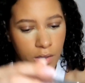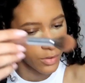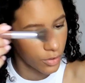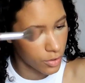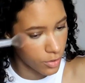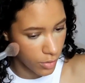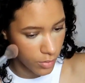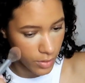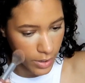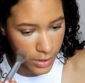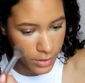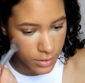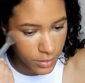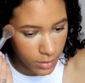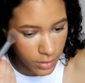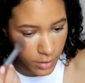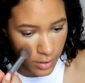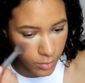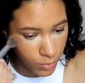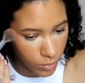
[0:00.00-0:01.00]
No,
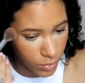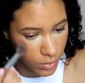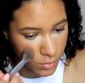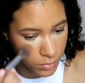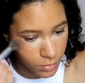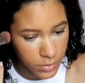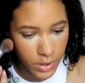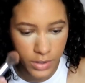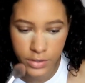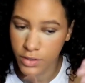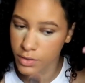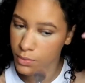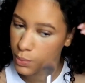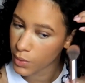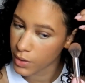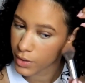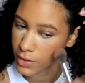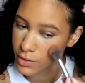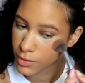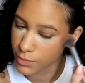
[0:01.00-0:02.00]
actually I won't. I just
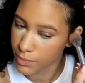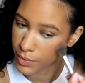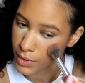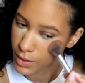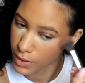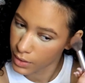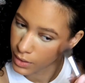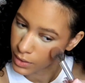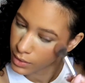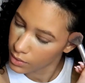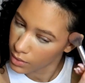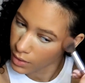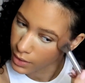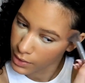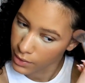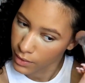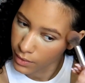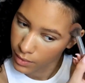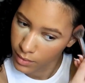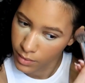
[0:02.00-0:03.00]
want it to be
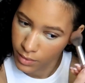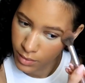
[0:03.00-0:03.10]
like